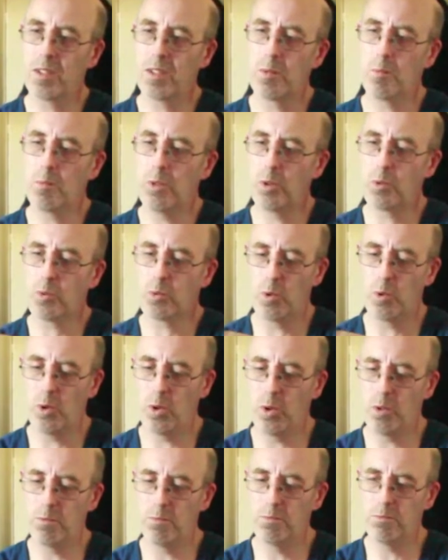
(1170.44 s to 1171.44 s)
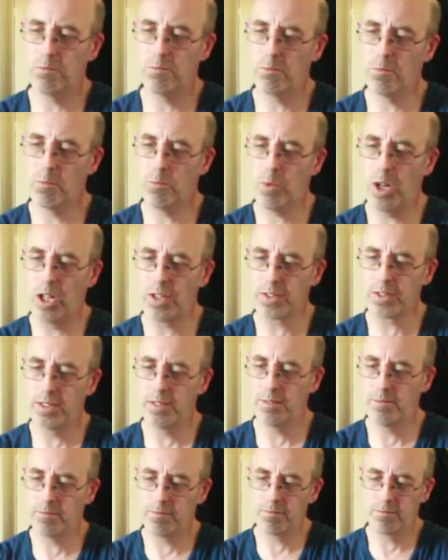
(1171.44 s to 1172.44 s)
World War I
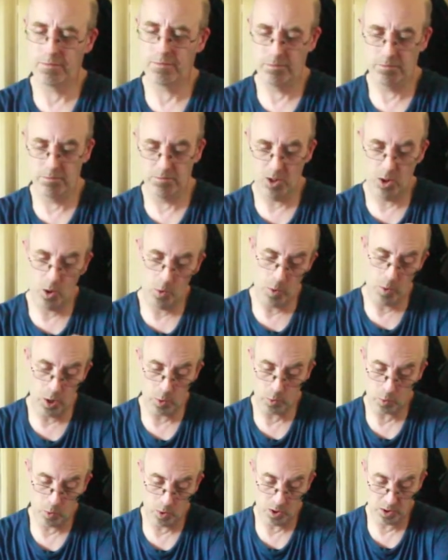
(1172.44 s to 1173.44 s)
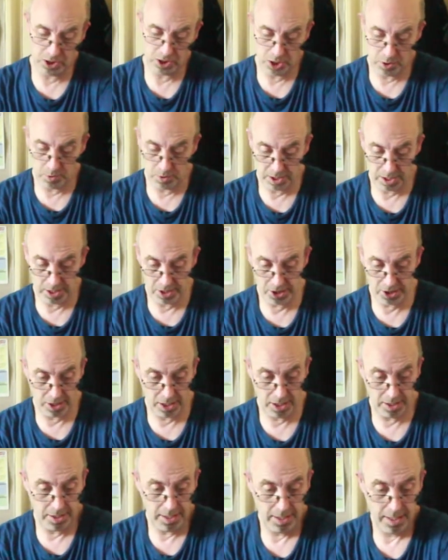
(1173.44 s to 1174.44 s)
or World War II, you can
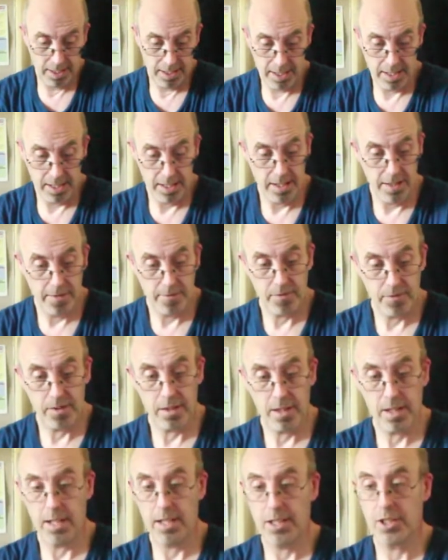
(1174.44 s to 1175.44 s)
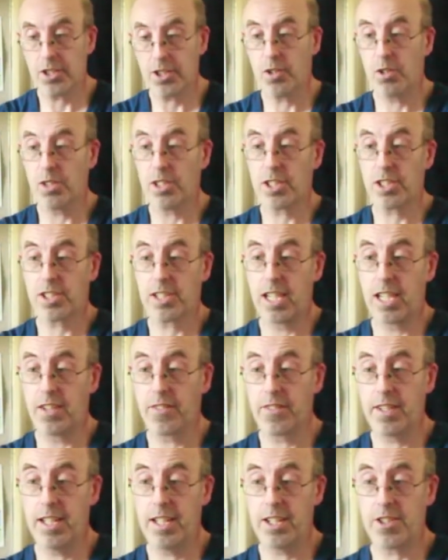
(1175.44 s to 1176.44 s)
say. He's got his
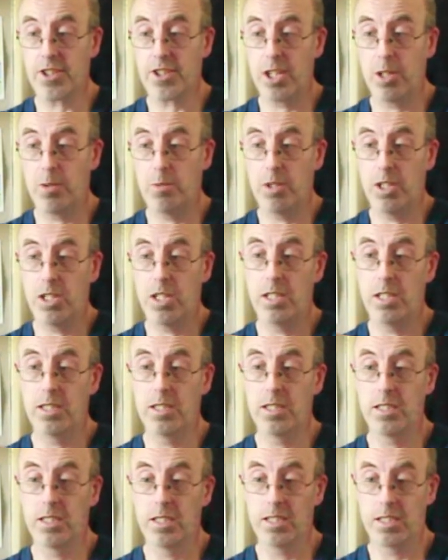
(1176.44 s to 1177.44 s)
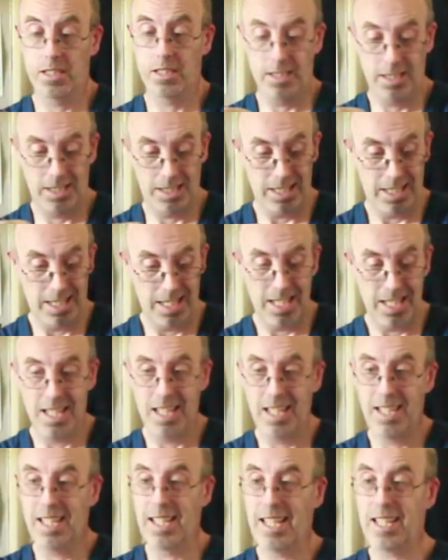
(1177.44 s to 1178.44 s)
gun there. So
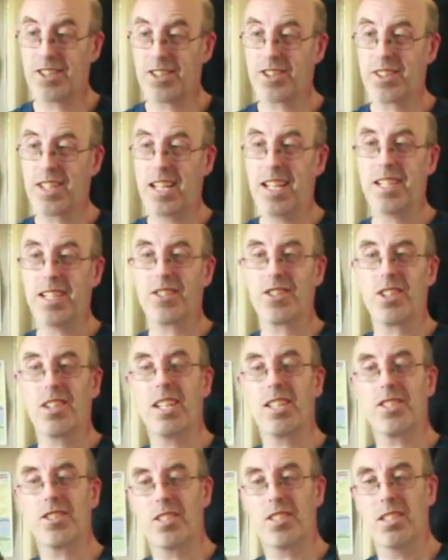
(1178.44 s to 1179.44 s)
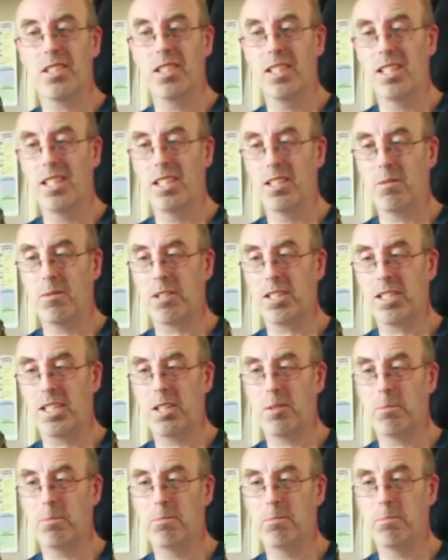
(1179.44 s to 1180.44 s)
that's that. So that's one of the
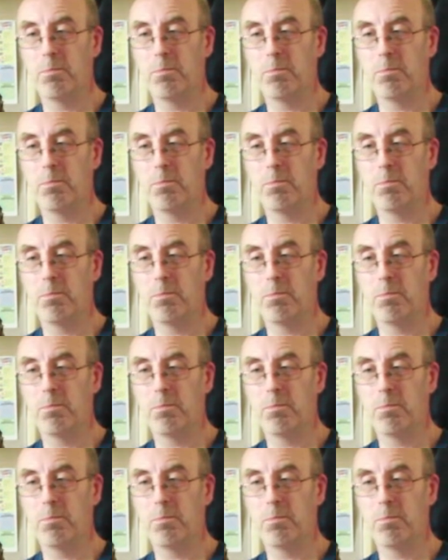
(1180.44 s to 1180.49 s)
old